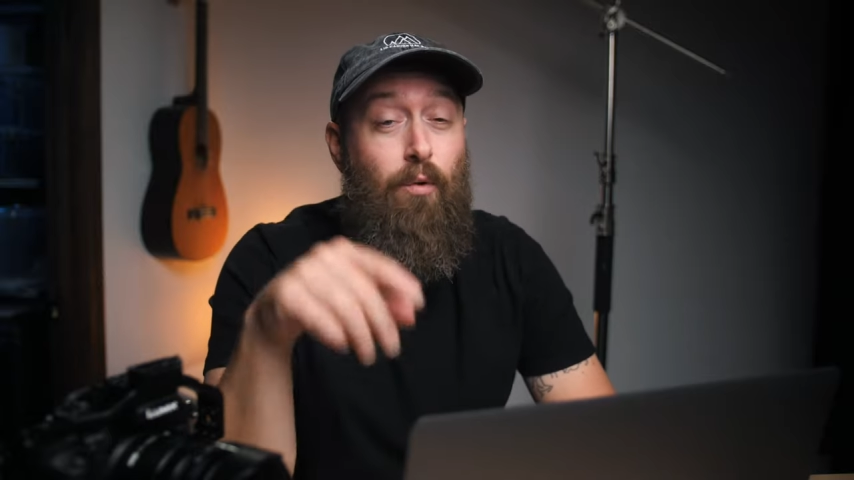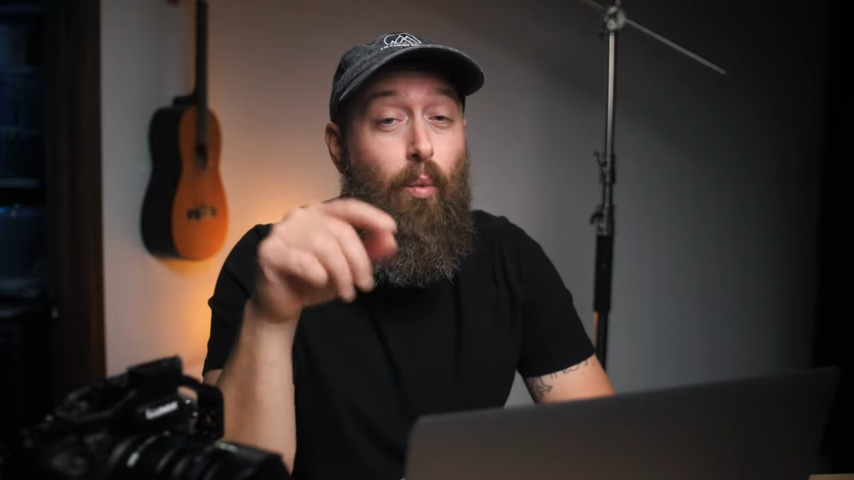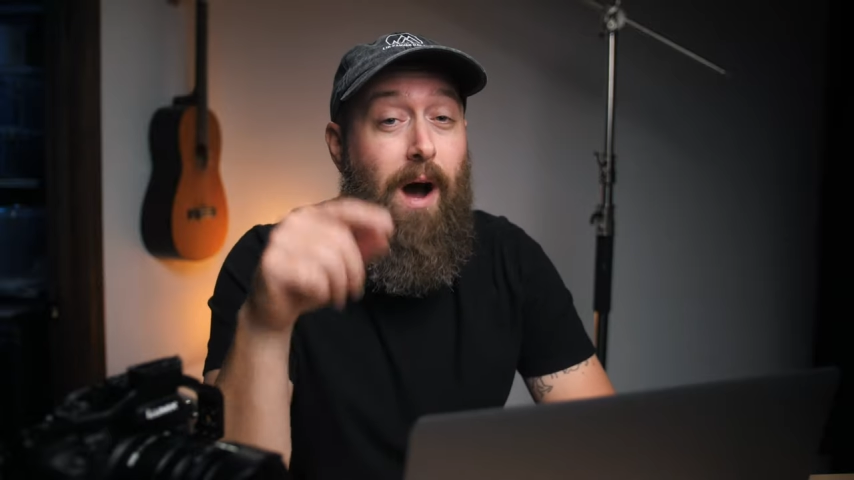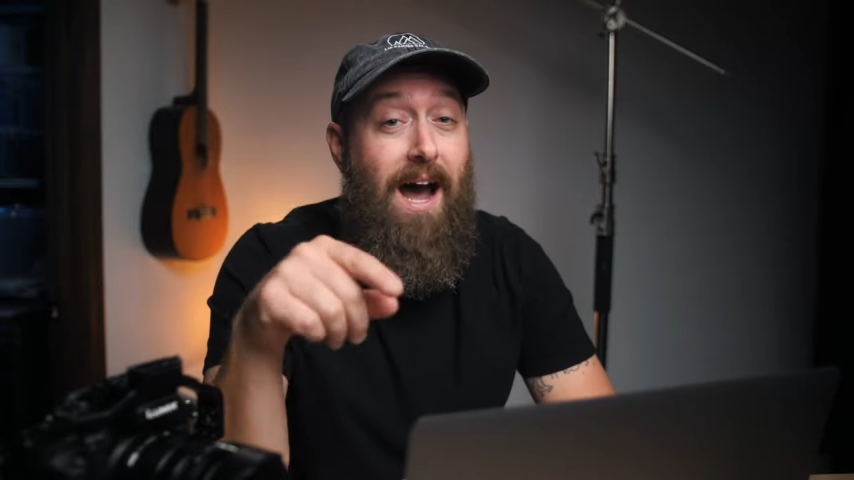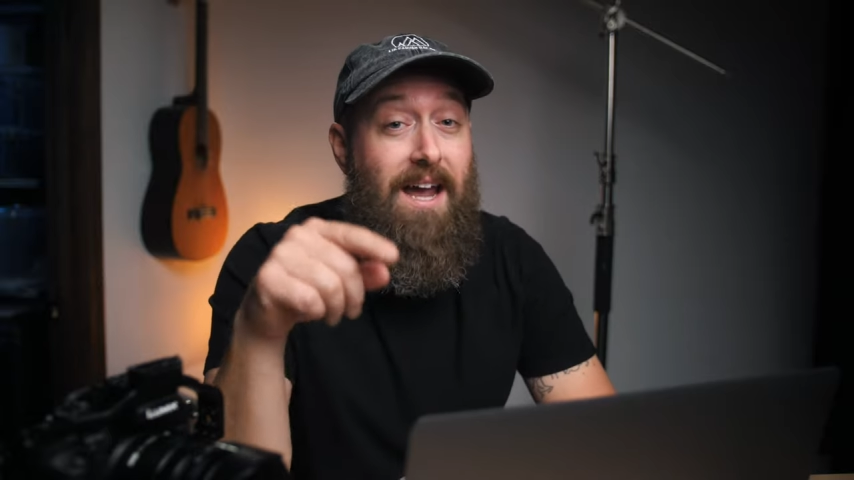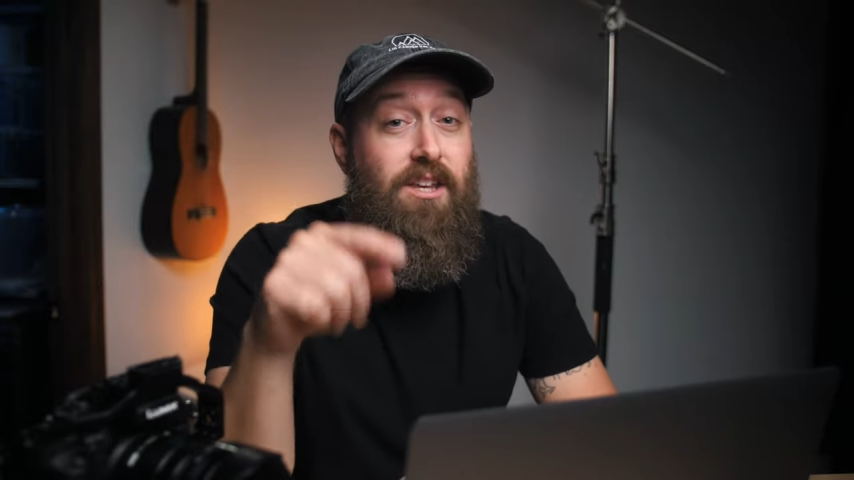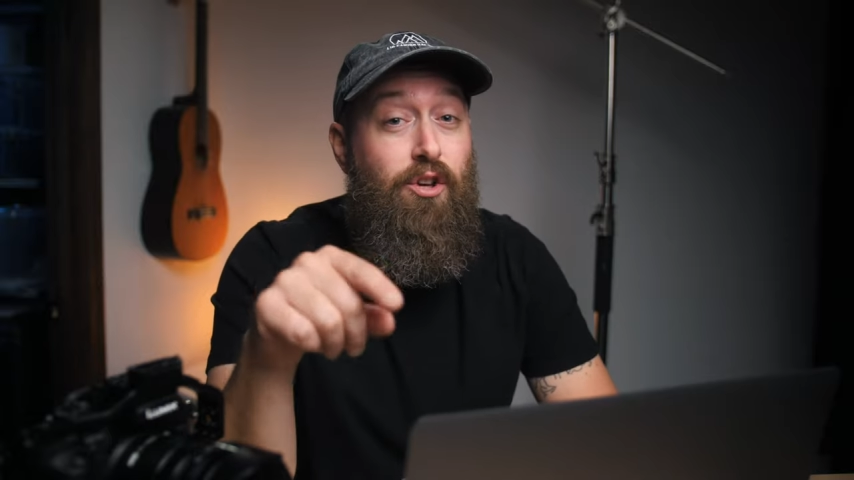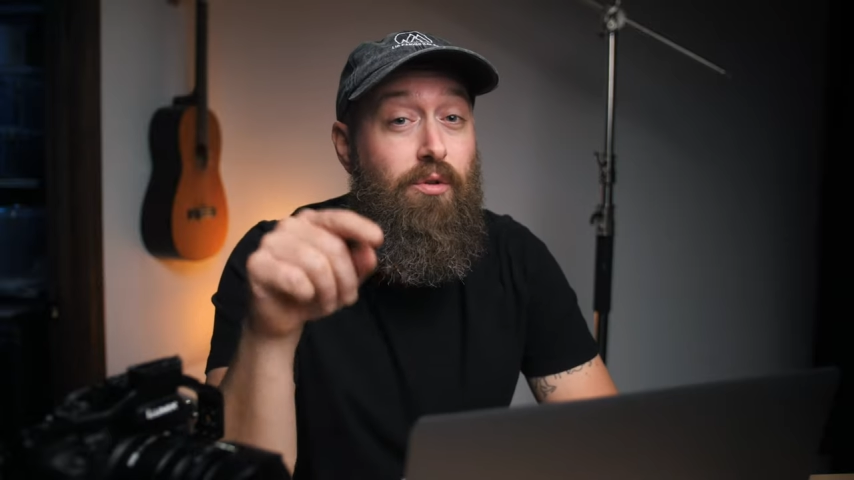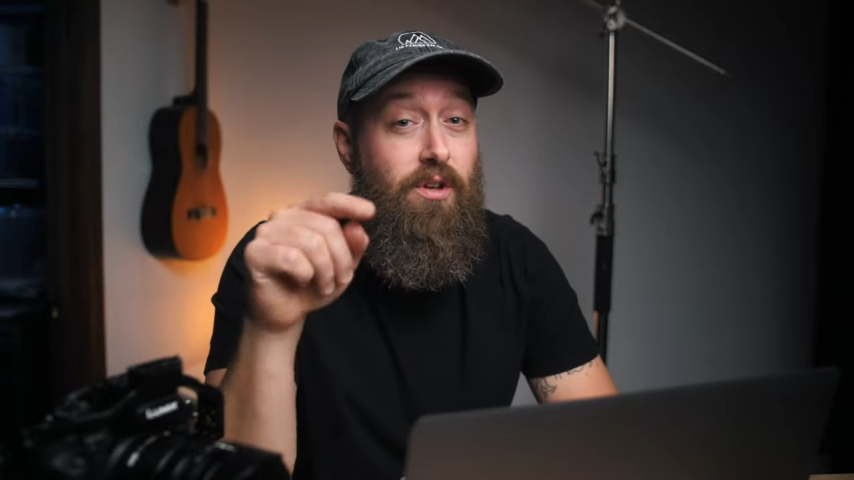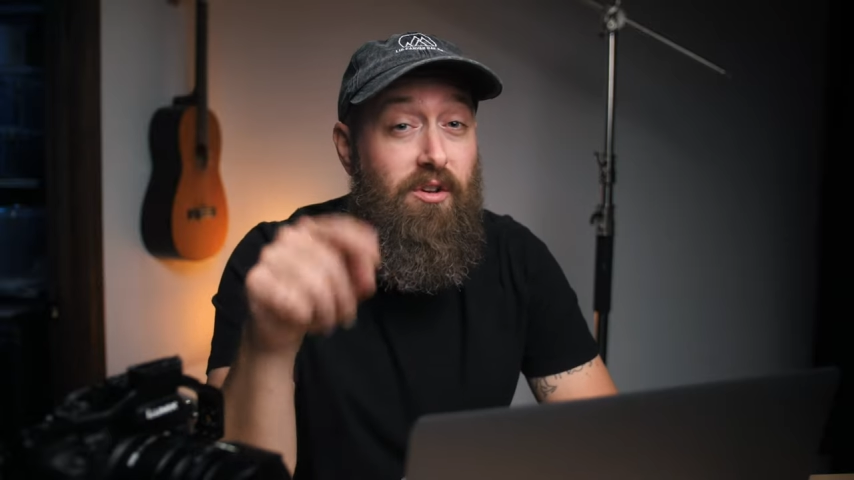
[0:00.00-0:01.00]
and why
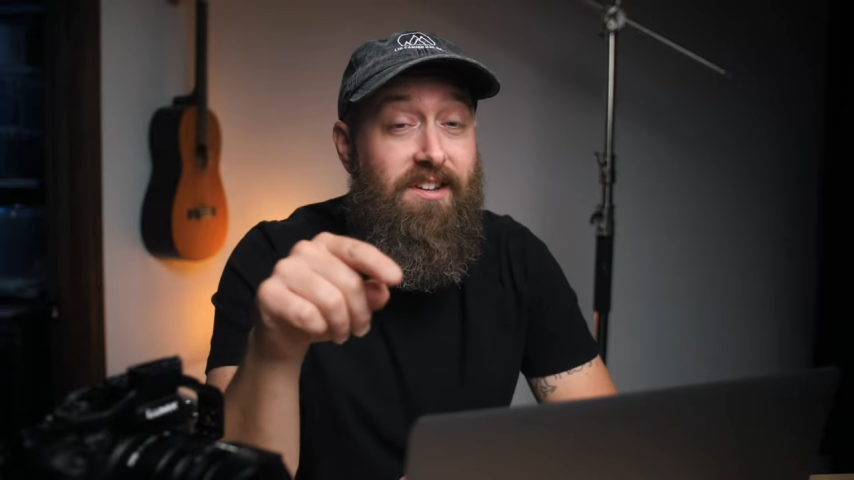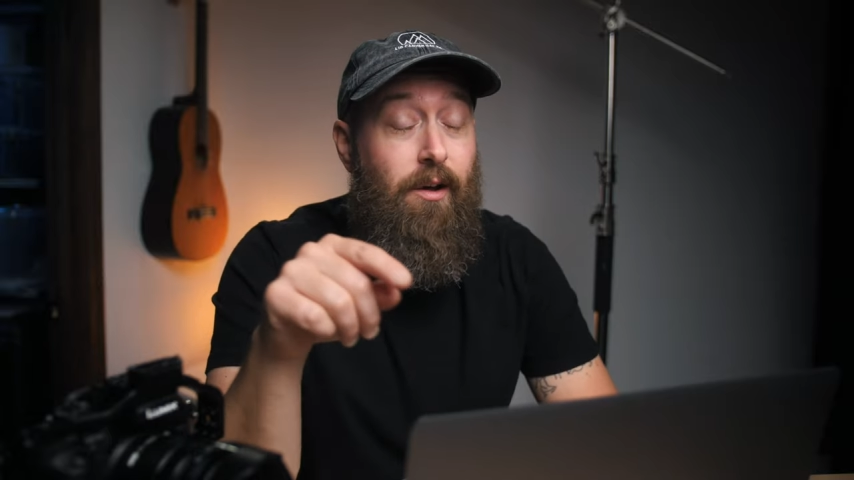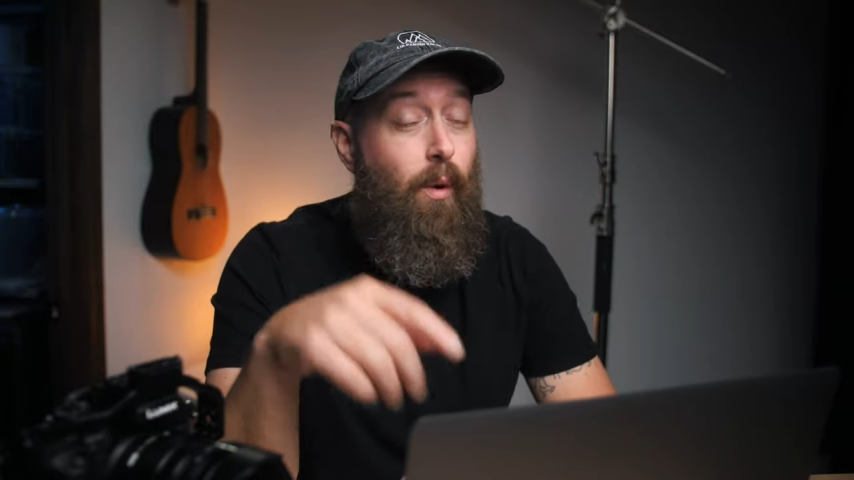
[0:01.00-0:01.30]
you use it,